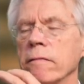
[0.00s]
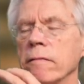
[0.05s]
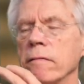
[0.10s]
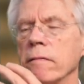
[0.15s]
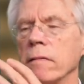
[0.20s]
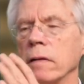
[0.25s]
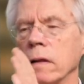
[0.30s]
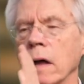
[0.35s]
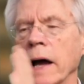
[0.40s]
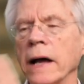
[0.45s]

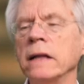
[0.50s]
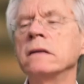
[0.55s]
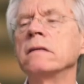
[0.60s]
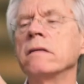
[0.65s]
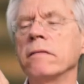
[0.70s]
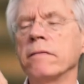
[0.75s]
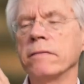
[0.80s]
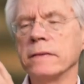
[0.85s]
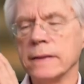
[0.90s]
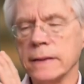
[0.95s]
lines
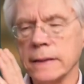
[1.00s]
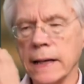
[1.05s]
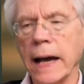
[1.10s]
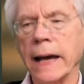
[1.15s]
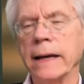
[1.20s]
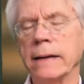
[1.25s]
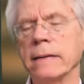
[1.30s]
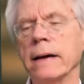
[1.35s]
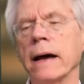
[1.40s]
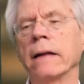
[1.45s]
of
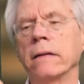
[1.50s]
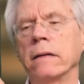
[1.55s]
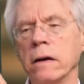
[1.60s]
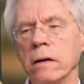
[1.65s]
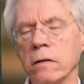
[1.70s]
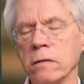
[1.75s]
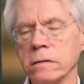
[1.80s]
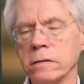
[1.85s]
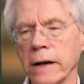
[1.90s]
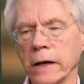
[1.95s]
sight at the
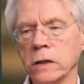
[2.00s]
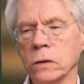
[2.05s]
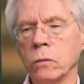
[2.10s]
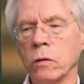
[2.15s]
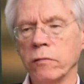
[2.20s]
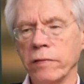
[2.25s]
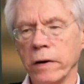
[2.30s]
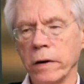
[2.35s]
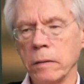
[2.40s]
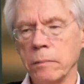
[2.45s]
intersection were
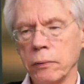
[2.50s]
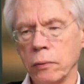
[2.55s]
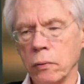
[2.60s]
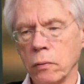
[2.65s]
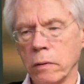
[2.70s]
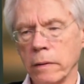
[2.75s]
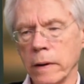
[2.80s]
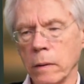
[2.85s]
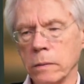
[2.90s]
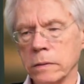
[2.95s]
very
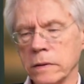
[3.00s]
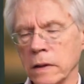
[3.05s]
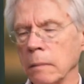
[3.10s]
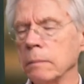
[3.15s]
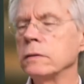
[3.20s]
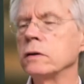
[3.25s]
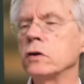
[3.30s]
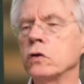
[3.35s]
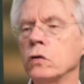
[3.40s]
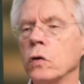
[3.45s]
poor. There was an
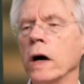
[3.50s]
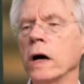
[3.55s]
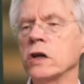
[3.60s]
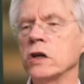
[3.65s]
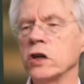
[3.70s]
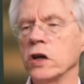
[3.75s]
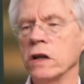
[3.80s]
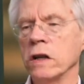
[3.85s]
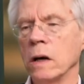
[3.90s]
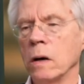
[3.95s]

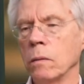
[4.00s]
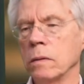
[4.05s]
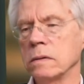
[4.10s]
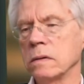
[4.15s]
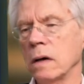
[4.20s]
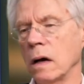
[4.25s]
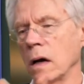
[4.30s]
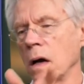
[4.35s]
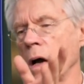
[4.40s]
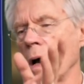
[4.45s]
obstruction. There was
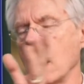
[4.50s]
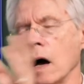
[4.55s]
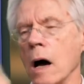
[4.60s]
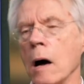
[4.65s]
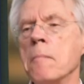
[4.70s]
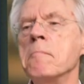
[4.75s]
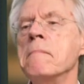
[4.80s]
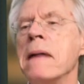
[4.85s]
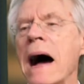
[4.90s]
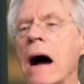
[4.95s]
a
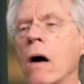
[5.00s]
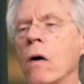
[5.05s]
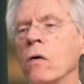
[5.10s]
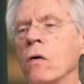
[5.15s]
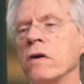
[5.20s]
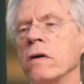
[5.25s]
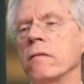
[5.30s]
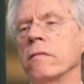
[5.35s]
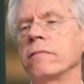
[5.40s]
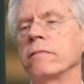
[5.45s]

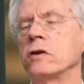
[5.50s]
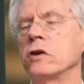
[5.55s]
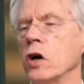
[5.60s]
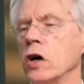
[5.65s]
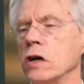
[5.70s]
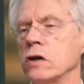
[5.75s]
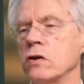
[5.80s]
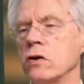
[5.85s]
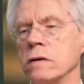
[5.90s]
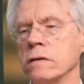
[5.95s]
mound of
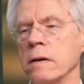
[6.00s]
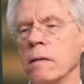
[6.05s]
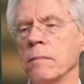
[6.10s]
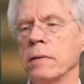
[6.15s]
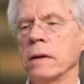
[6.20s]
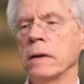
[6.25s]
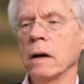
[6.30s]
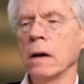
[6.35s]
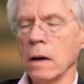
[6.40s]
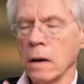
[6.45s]
dirt or
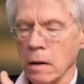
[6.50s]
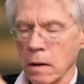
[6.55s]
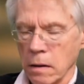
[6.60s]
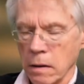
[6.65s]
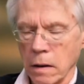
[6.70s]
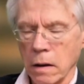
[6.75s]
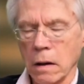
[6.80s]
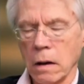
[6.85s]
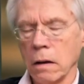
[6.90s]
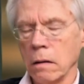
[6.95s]
something,
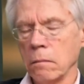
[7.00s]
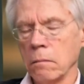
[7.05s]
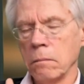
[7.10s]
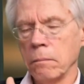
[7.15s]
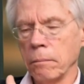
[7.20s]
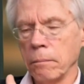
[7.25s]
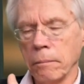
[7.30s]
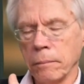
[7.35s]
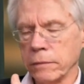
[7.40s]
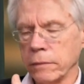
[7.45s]

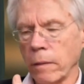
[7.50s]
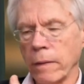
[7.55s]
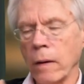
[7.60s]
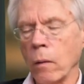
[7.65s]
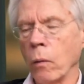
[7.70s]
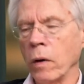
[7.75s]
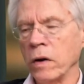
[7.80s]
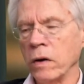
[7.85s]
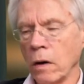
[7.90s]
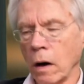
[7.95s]
so that
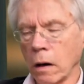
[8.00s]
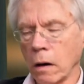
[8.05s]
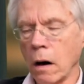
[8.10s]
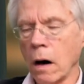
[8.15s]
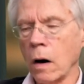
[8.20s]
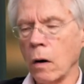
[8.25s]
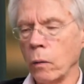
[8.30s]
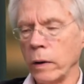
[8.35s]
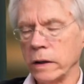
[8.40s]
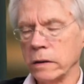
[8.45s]
when a
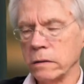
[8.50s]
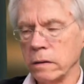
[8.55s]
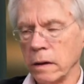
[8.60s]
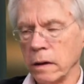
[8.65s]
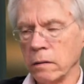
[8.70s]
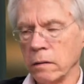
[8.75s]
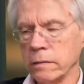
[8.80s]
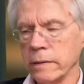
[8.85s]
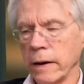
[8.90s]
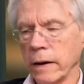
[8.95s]
car reached the
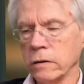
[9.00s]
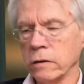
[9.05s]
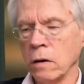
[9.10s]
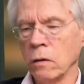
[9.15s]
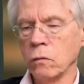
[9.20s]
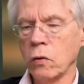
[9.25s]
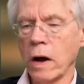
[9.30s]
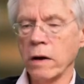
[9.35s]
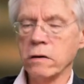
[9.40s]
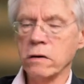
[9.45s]
intersection
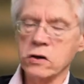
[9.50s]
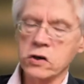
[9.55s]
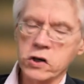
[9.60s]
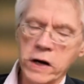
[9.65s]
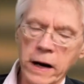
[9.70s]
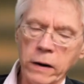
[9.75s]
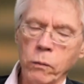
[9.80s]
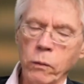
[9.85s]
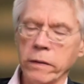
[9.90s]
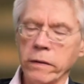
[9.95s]
and tried to
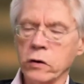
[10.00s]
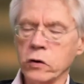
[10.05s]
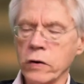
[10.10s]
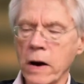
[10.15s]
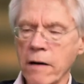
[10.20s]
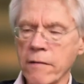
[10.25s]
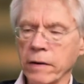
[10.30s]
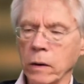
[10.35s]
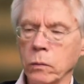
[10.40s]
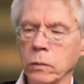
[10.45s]
check whether
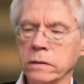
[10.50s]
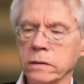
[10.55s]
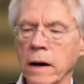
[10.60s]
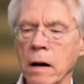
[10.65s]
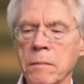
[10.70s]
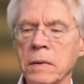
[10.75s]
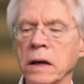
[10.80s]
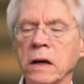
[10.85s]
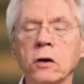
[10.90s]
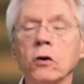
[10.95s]
traffic was
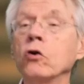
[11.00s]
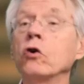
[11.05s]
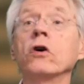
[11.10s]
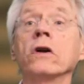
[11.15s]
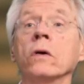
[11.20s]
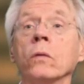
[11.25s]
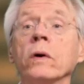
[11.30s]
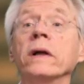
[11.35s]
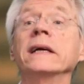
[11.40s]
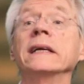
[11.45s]
coming, you
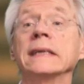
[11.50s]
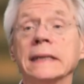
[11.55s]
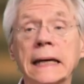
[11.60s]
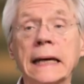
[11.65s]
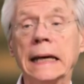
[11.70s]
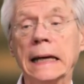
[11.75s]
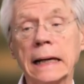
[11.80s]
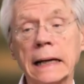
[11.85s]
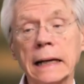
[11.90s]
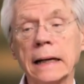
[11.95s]
couldn't really
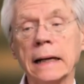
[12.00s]
see.